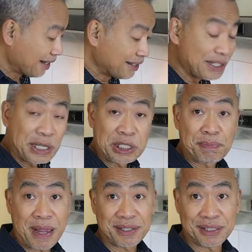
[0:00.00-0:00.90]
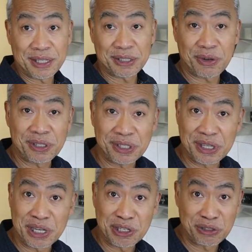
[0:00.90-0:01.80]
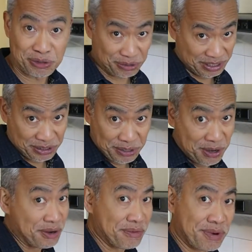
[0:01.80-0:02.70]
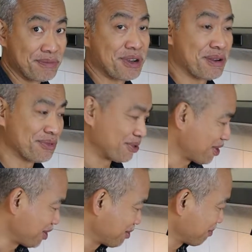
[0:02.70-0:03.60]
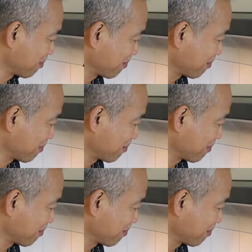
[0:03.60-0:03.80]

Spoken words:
This has pasta, so it's needed to stir it from time to time.